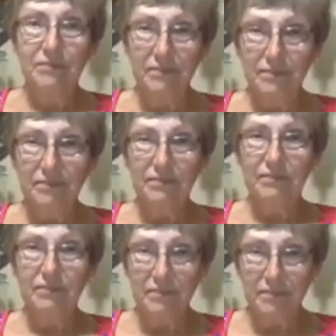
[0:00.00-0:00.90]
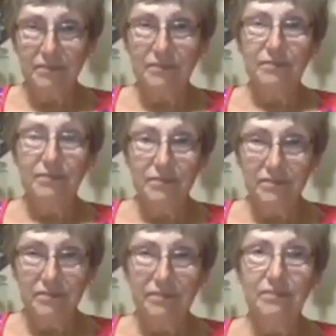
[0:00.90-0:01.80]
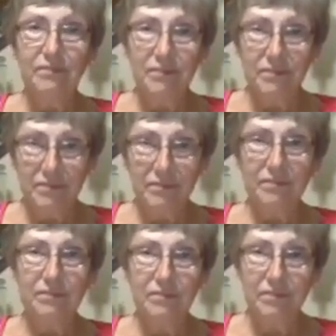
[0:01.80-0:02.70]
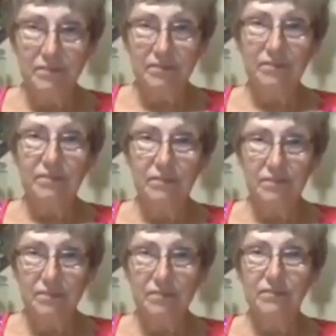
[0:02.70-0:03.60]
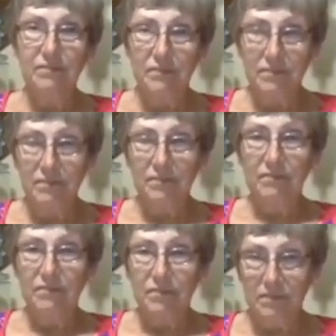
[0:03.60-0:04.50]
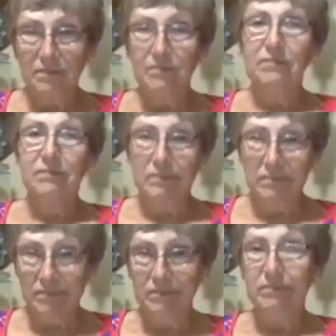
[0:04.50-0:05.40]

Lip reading: This person isn't speaking.